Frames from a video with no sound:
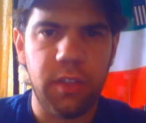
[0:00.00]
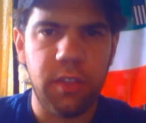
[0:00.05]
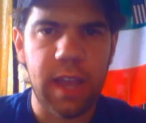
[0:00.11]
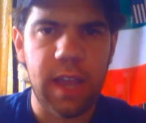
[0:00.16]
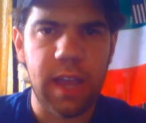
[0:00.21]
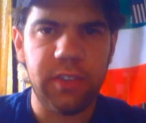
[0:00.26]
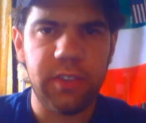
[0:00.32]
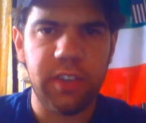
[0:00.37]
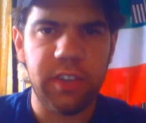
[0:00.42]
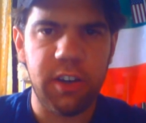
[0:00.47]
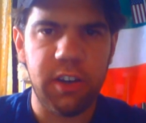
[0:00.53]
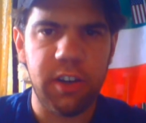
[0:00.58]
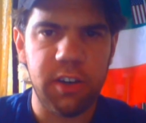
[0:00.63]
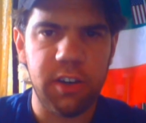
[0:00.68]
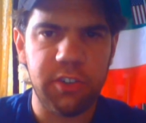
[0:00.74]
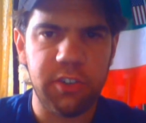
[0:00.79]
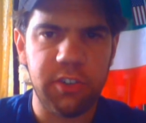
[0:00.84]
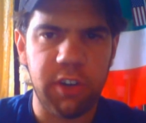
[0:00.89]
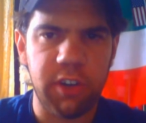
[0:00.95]
last
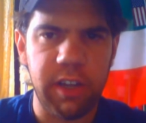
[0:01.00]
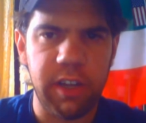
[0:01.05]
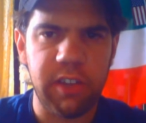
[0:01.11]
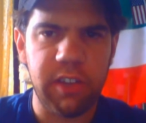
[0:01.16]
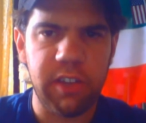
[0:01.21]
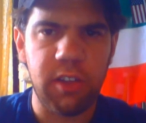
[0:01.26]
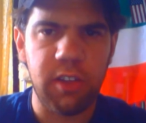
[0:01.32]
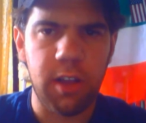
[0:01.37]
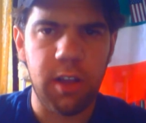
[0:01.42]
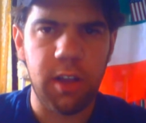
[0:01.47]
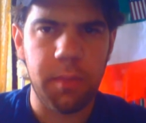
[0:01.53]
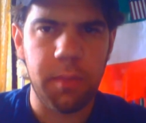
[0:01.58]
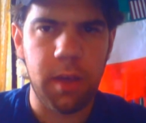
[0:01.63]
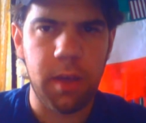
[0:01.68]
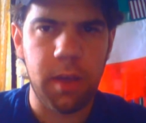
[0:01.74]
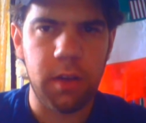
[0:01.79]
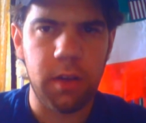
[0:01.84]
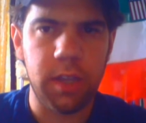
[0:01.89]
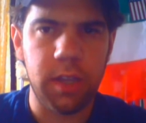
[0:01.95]
character I need to talk
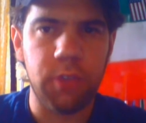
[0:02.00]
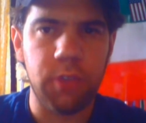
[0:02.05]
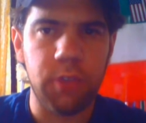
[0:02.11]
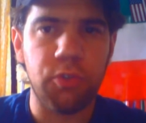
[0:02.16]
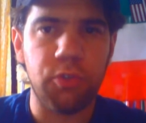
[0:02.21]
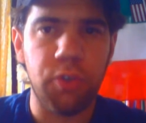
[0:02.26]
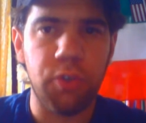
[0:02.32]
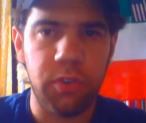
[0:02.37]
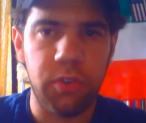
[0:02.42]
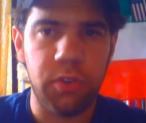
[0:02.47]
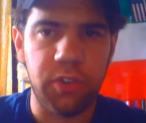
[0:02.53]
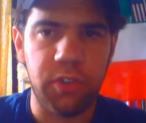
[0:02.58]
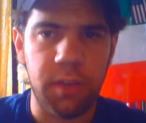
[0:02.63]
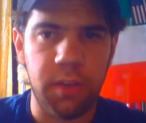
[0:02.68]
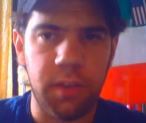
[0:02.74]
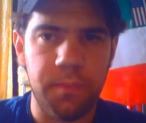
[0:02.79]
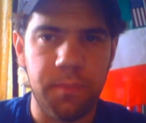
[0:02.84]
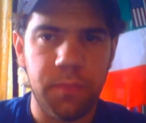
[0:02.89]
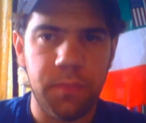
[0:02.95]
about is
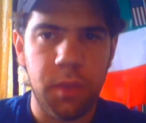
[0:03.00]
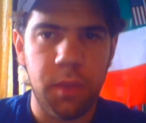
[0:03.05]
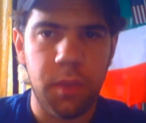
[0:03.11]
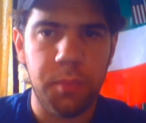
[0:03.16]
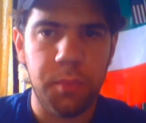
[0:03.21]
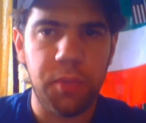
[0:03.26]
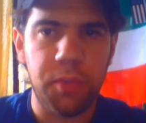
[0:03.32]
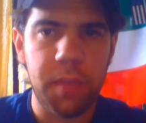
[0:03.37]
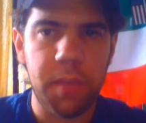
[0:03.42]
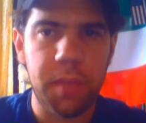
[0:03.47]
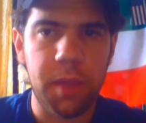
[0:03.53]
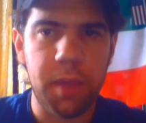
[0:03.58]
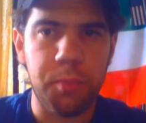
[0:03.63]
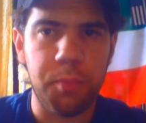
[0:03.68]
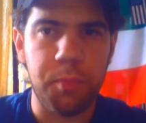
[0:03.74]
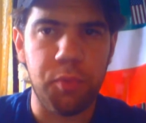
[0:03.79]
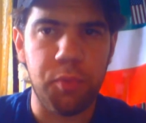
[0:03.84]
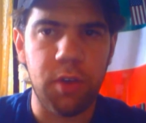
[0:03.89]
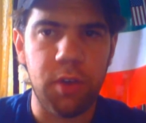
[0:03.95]
Kristin, played by
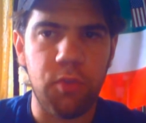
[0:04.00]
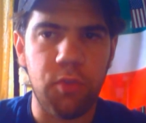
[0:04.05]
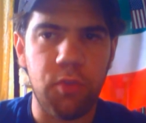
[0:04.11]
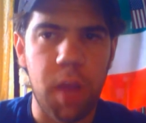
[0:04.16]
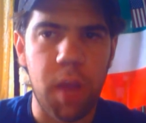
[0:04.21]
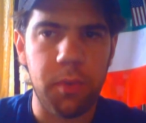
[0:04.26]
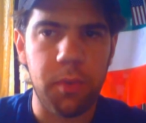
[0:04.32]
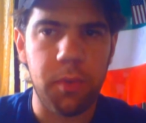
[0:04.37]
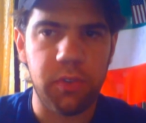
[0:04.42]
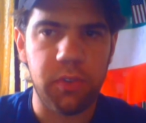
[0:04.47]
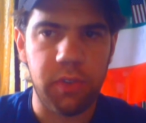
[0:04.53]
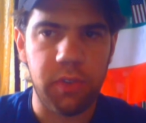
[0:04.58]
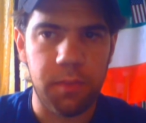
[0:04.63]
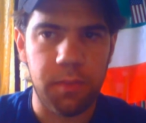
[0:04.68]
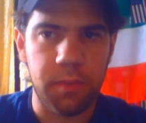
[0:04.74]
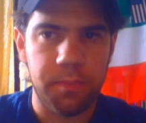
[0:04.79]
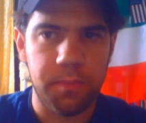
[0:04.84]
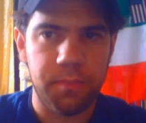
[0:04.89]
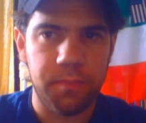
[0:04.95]
Britt
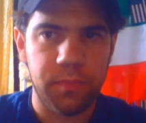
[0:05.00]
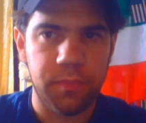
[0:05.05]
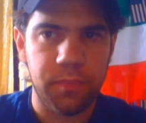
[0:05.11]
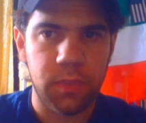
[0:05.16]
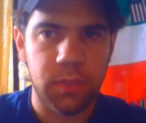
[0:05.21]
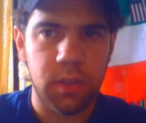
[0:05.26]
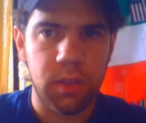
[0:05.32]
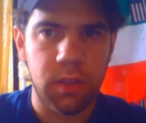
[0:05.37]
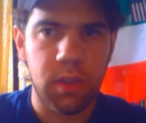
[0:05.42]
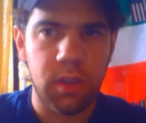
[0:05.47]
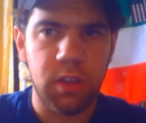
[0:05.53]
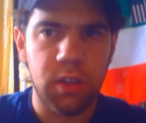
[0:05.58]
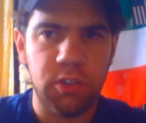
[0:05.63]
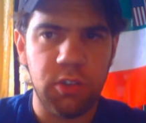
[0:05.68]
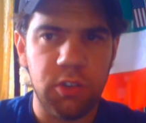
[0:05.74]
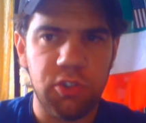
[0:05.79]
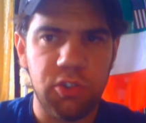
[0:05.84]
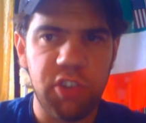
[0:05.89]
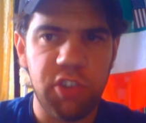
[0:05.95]
Robertson.
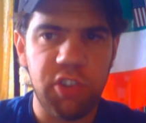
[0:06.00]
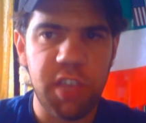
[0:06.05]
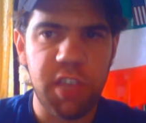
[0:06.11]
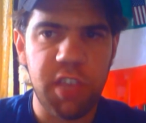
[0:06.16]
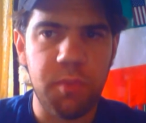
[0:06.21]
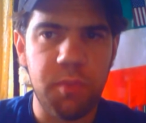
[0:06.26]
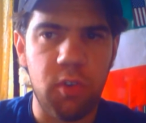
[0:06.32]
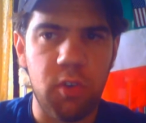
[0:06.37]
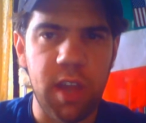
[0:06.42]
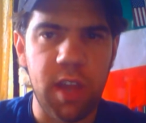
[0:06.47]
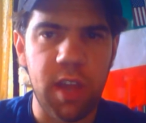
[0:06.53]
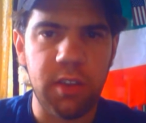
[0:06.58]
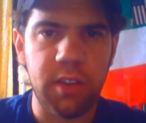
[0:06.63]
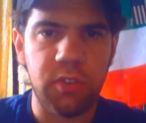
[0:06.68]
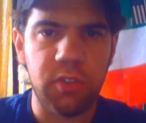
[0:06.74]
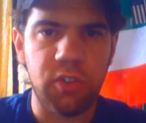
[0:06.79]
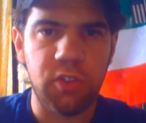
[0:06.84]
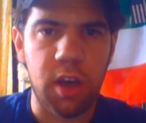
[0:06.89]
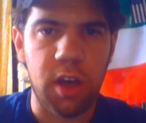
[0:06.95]
She's
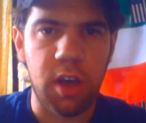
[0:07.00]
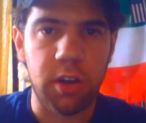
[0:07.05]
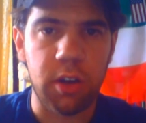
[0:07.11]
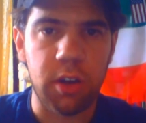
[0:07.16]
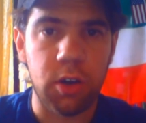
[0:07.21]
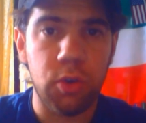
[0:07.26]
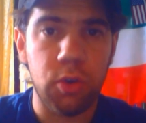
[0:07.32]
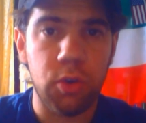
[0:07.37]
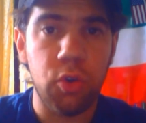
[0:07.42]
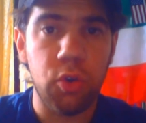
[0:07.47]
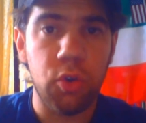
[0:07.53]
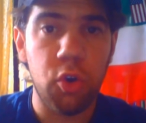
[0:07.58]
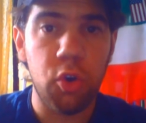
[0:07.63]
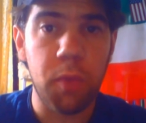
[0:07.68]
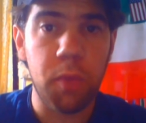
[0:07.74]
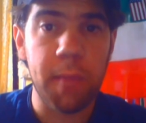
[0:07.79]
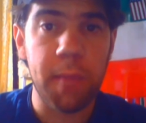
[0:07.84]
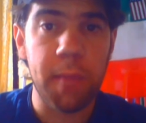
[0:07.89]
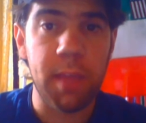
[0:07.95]
Miranda's daughter,
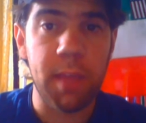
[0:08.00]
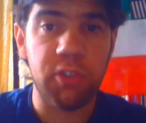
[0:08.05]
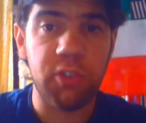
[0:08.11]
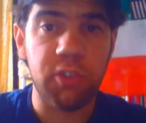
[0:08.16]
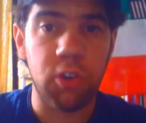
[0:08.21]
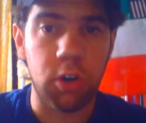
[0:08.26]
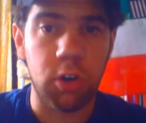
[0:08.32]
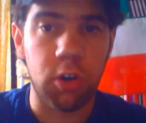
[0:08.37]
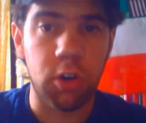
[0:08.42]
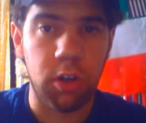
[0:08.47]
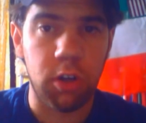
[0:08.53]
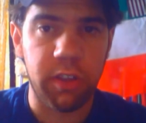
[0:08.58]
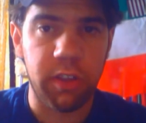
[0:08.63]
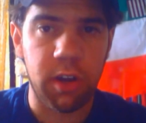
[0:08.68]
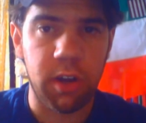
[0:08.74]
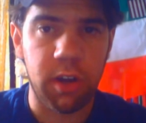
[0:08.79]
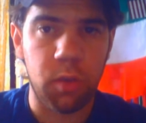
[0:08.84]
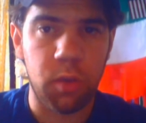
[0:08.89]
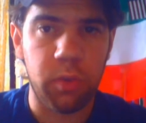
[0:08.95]
whom I mentioned
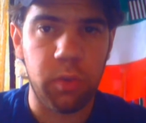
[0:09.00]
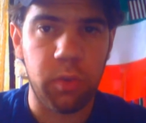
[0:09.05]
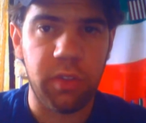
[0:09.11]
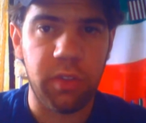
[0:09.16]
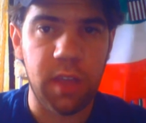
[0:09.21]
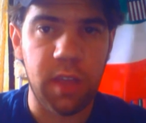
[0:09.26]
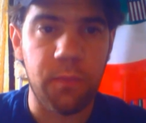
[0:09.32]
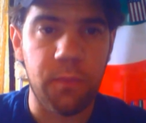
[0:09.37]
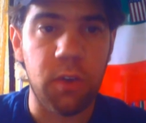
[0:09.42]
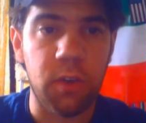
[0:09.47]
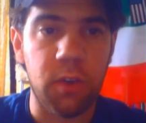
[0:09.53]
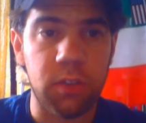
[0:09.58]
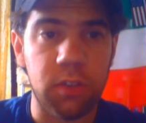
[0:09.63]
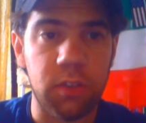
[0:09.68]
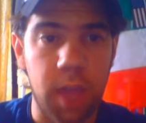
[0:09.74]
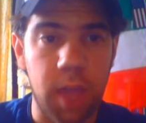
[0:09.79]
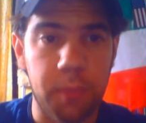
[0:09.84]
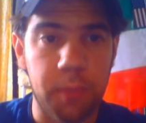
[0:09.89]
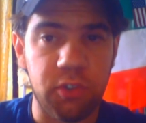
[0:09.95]
earlier was left for
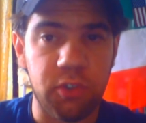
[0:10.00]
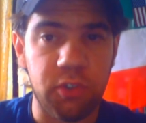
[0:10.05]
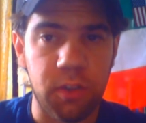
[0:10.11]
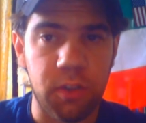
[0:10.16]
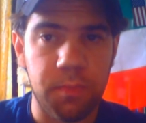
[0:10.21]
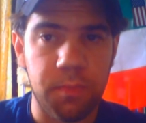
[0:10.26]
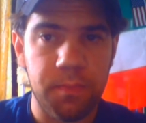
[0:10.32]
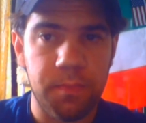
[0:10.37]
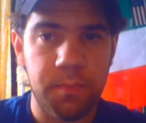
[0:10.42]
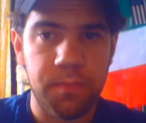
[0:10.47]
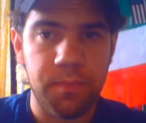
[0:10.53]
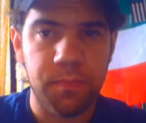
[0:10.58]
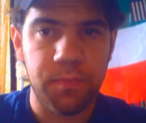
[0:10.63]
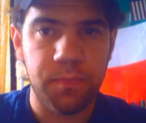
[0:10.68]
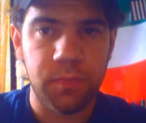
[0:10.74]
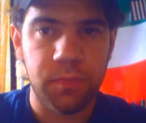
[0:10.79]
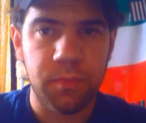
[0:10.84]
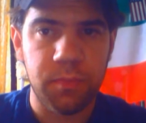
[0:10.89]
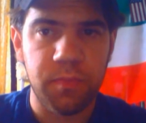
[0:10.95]
adoption.
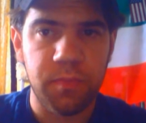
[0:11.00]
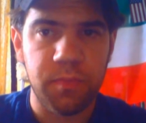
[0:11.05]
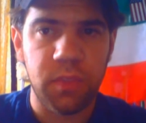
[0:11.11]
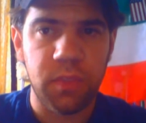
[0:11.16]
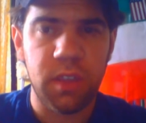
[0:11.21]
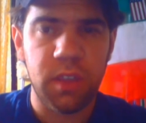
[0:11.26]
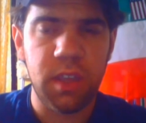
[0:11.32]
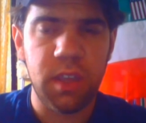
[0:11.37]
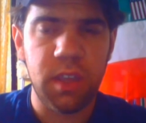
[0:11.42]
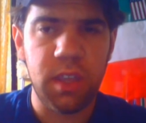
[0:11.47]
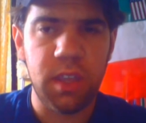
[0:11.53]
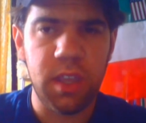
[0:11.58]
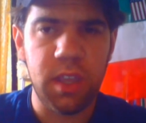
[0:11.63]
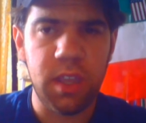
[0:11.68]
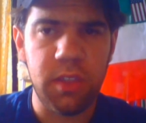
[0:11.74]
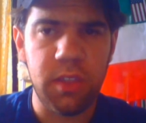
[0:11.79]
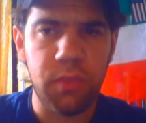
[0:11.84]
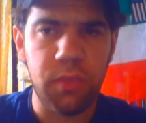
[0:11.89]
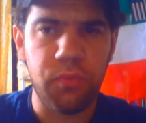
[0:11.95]

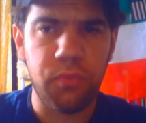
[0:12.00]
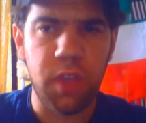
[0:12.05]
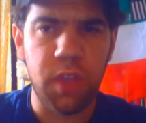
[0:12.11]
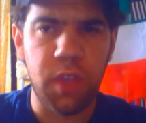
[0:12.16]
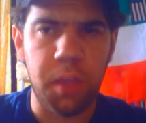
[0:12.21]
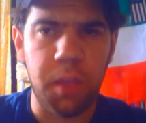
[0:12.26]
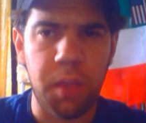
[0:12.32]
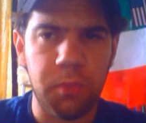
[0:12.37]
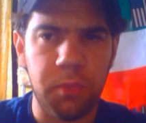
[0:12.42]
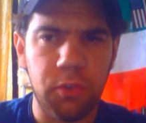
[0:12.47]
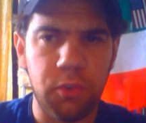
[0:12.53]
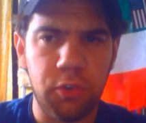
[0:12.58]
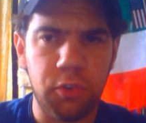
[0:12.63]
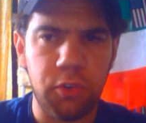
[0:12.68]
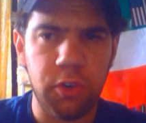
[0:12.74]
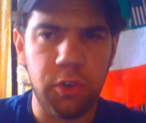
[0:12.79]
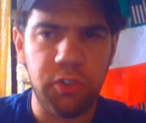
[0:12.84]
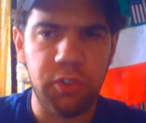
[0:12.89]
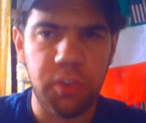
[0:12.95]
In this film,
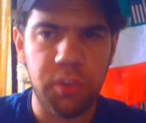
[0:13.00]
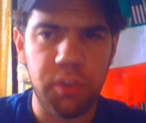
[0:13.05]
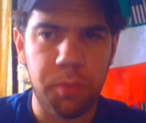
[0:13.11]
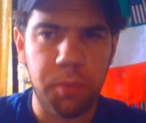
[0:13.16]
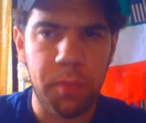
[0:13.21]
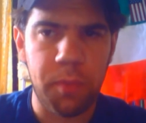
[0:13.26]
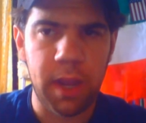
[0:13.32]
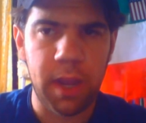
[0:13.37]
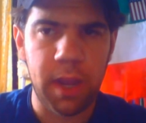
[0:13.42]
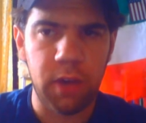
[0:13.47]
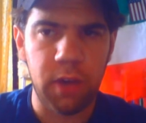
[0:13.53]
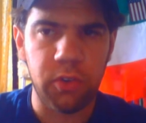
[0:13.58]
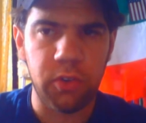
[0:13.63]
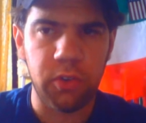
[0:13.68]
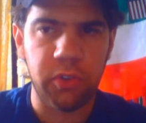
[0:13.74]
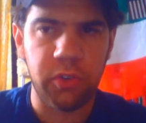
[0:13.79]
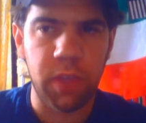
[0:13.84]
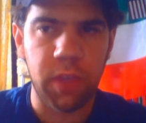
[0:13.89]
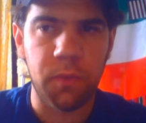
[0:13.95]
Kristin prepares
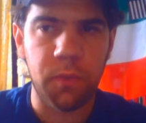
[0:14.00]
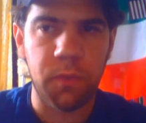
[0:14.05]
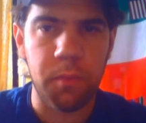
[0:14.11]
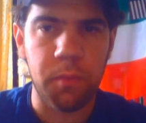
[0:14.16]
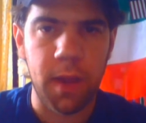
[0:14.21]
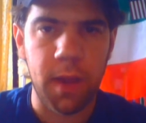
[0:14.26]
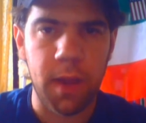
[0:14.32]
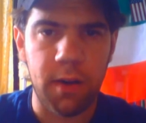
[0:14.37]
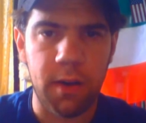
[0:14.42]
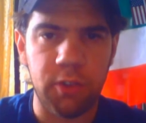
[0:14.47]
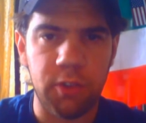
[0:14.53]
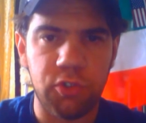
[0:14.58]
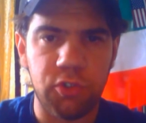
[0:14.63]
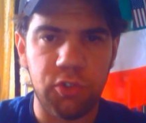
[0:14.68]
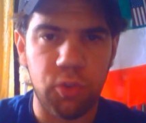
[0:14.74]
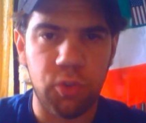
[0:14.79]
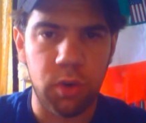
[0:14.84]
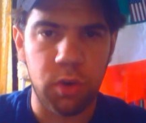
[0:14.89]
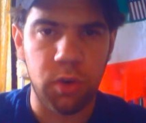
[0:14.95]
herself for marriage
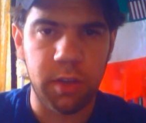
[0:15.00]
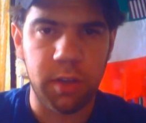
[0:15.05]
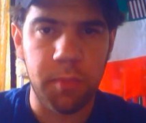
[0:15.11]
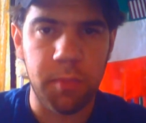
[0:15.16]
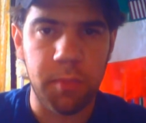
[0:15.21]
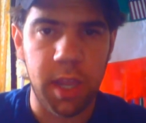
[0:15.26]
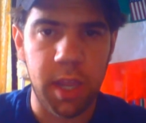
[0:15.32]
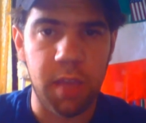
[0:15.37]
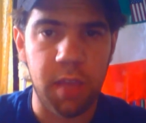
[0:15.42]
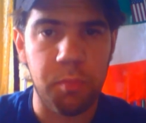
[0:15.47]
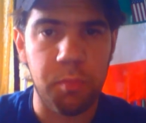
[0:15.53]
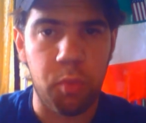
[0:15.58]
to her comedian